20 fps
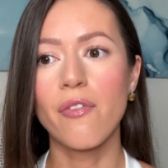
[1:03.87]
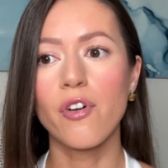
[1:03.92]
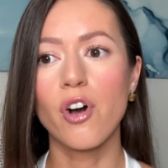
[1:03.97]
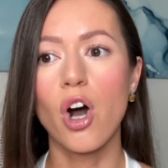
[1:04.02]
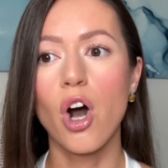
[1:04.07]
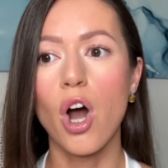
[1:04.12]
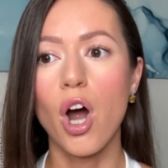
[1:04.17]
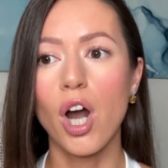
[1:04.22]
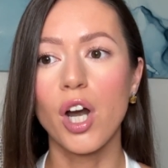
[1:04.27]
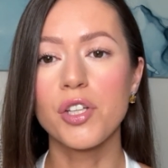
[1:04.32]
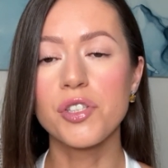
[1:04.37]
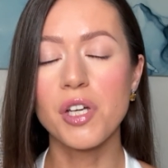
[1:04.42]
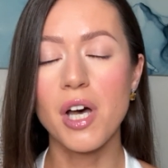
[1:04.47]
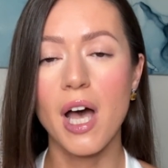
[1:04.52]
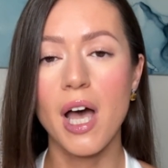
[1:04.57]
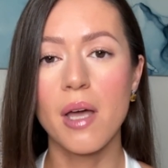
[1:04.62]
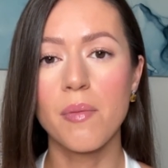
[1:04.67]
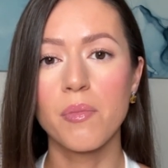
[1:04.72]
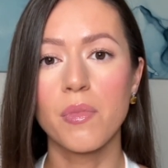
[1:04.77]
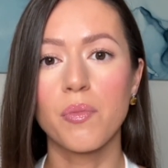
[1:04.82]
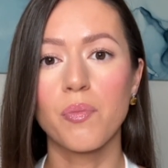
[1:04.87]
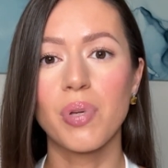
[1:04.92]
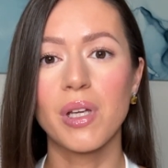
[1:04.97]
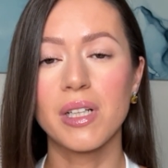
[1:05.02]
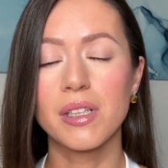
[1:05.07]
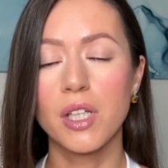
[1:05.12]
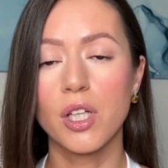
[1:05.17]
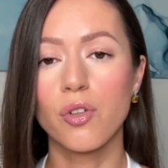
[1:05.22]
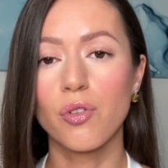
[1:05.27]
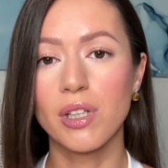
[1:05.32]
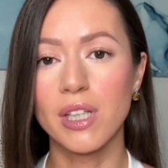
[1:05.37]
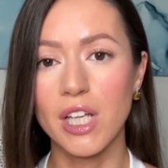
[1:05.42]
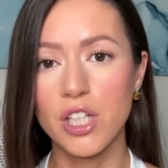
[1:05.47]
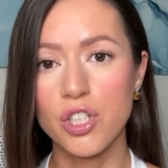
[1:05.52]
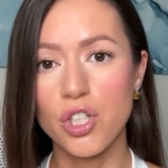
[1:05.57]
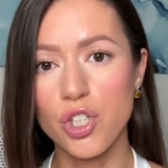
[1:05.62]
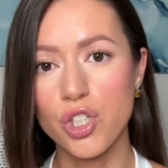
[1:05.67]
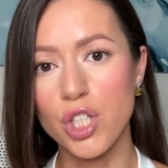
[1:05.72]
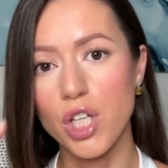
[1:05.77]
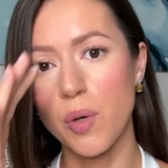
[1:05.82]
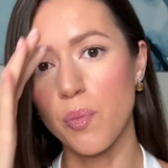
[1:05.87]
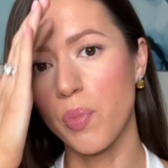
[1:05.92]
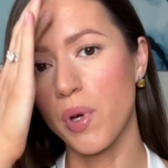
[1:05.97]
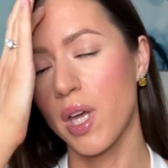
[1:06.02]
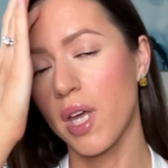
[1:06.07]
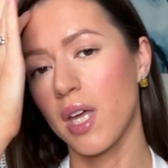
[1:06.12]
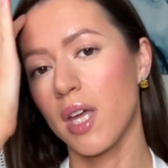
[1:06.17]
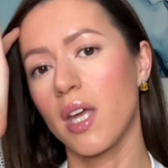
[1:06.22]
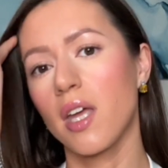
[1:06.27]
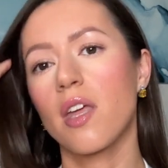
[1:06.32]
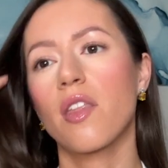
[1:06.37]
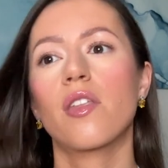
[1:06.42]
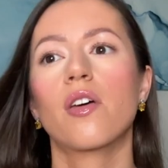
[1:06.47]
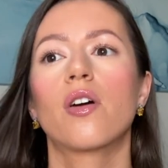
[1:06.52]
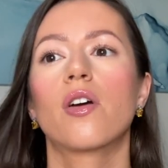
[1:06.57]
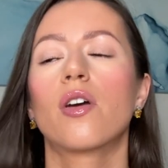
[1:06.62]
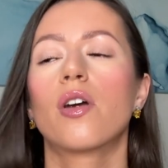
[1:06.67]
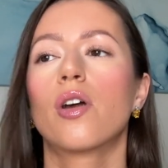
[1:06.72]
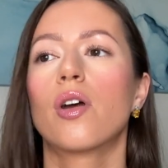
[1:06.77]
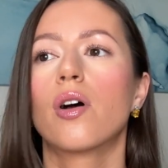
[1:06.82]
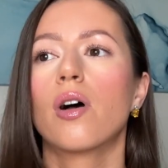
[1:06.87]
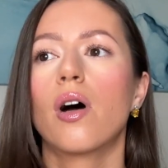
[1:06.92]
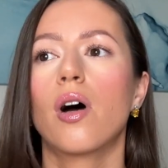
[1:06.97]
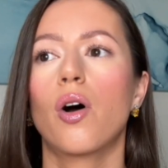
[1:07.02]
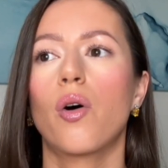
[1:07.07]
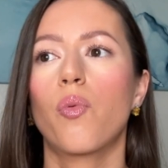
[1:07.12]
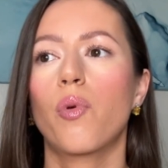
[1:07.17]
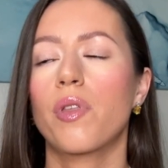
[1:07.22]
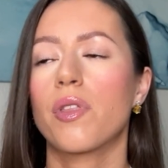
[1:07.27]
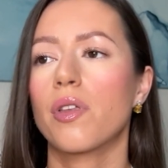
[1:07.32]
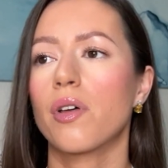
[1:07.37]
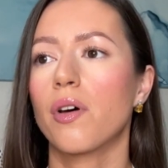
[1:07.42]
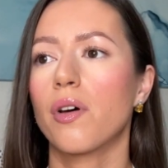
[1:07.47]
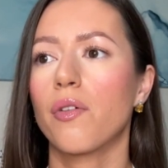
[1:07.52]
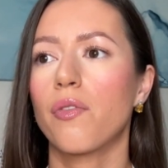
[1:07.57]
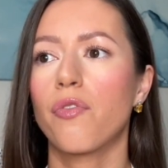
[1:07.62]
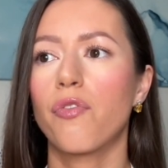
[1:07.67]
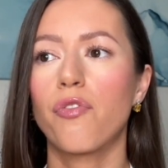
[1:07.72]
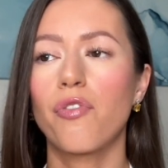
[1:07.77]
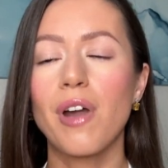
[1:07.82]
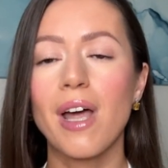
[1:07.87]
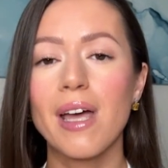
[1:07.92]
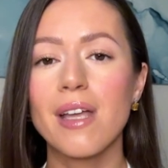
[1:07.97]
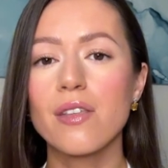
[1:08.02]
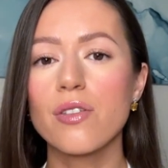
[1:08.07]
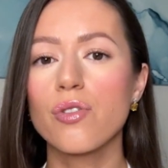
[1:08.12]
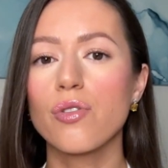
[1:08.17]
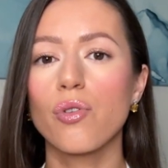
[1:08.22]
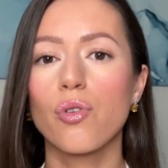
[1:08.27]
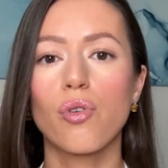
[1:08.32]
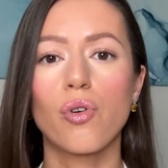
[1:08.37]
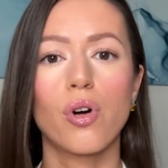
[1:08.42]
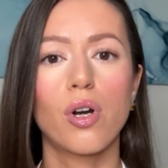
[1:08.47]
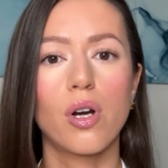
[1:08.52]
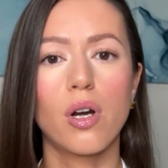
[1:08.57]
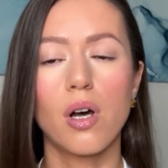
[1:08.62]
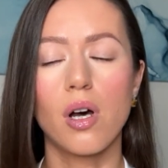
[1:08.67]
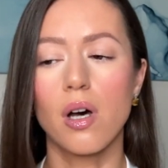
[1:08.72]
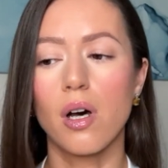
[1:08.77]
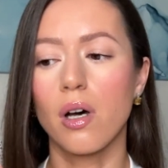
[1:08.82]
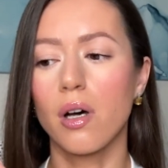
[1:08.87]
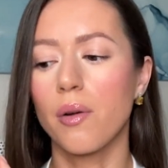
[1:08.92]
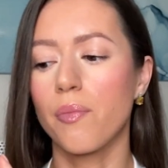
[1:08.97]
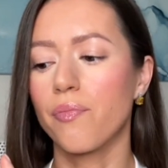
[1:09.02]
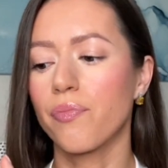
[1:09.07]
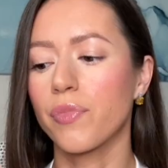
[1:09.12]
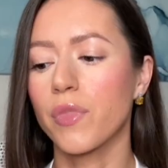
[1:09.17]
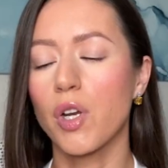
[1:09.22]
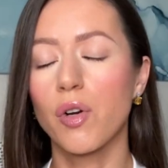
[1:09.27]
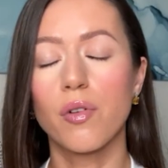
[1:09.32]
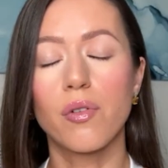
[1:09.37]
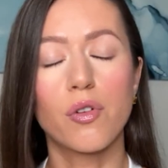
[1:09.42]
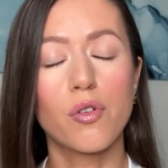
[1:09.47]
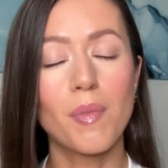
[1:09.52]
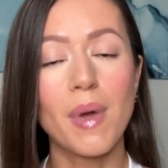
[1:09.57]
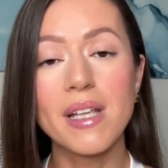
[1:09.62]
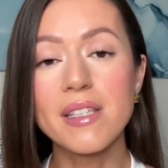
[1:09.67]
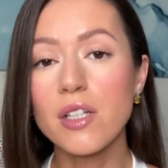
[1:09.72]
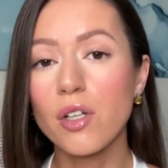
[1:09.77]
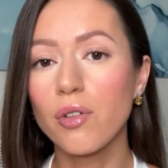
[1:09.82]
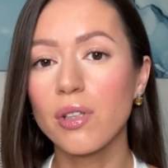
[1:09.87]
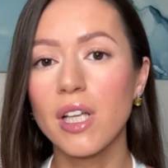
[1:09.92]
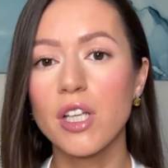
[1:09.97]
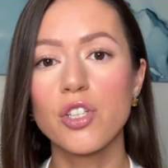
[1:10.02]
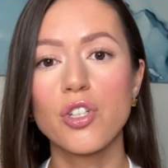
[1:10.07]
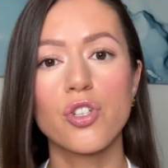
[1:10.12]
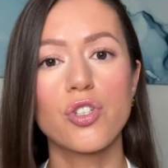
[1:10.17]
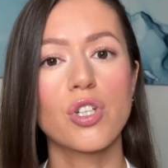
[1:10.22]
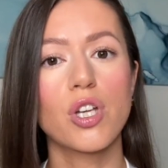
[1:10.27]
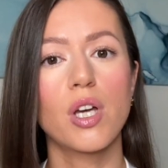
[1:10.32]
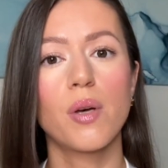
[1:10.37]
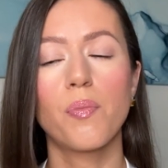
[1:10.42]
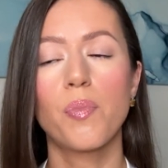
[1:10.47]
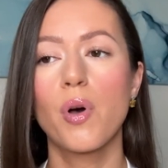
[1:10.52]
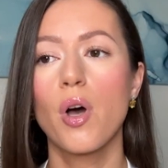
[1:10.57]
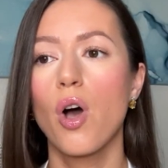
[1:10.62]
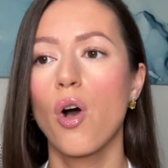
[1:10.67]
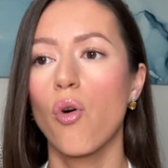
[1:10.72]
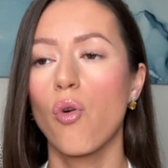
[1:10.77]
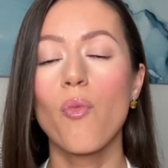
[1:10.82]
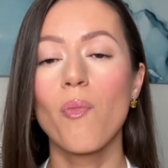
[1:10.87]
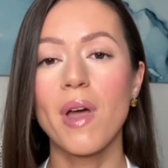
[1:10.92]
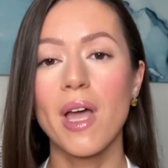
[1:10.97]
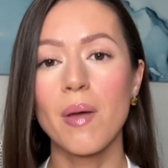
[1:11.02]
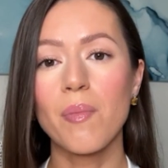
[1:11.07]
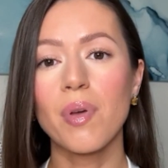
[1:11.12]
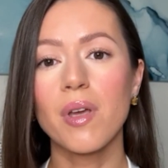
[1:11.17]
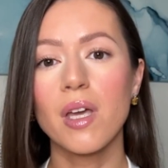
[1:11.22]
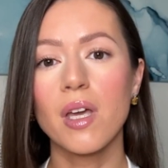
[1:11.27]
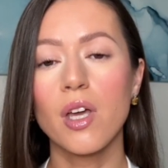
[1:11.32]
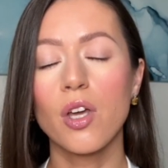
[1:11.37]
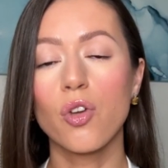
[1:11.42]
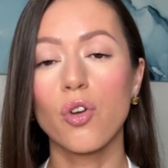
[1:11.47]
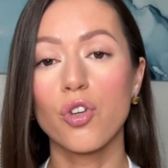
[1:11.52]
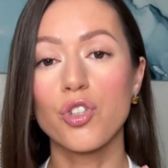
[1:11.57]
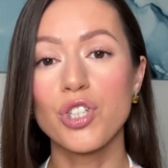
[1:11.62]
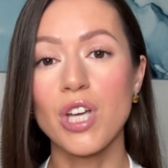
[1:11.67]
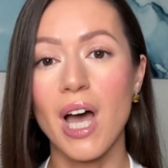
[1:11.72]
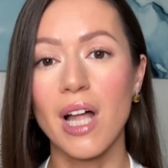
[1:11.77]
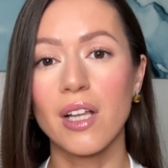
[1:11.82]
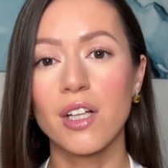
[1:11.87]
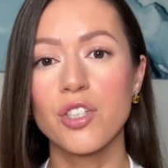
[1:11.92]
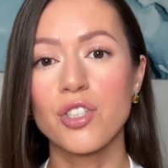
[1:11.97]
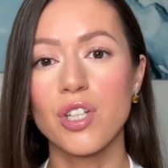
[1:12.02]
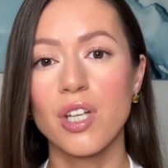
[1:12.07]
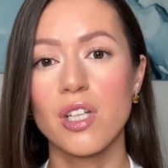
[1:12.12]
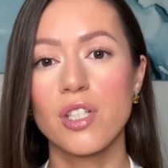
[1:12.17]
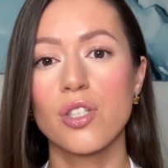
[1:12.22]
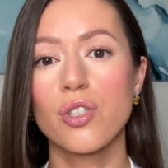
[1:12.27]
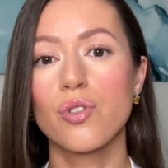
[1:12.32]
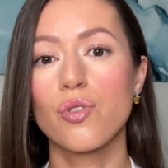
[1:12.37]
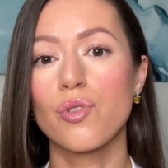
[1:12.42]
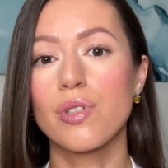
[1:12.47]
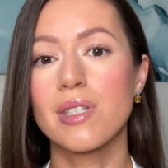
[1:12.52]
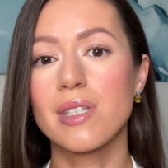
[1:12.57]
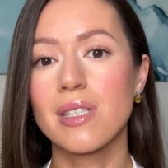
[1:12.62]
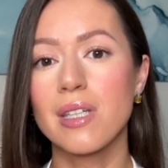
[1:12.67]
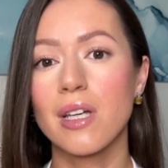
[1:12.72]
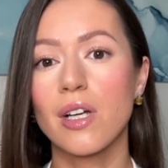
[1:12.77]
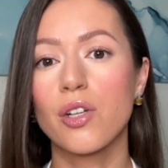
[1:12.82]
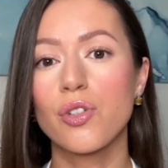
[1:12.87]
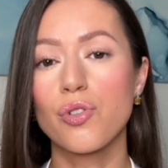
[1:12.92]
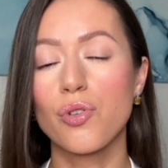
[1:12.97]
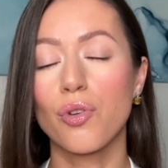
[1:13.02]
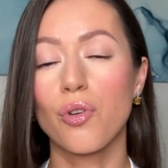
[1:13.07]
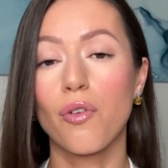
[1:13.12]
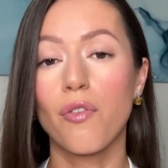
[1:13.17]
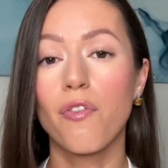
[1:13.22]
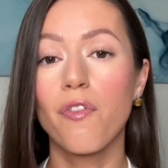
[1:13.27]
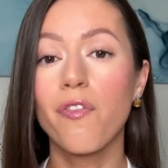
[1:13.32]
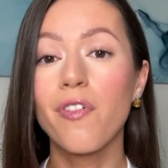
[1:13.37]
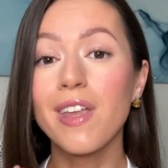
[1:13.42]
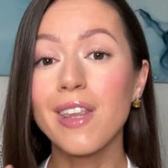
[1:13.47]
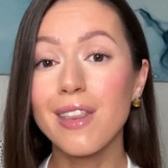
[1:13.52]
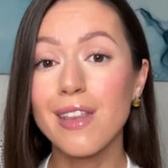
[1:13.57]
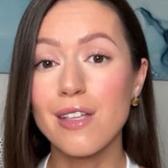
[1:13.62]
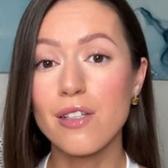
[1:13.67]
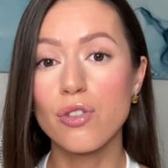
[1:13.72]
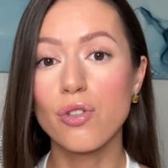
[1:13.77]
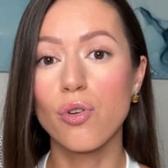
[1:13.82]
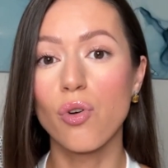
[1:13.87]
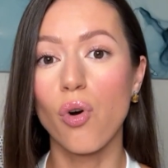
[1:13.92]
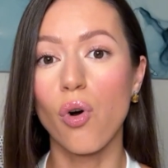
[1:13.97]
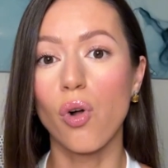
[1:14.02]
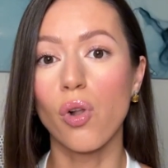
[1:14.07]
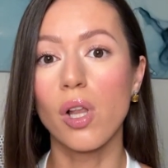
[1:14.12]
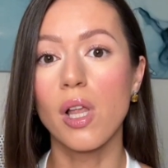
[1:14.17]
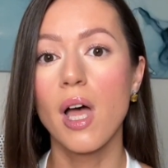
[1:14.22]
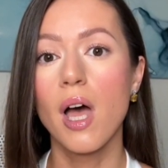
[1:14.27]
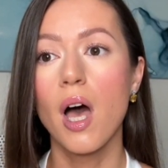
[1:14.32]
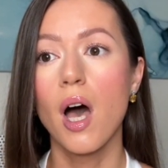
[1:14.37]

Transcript: a hard time building relationship either with friends or a romantic relationship, or maybe your challenge is to stick to your fitness goal.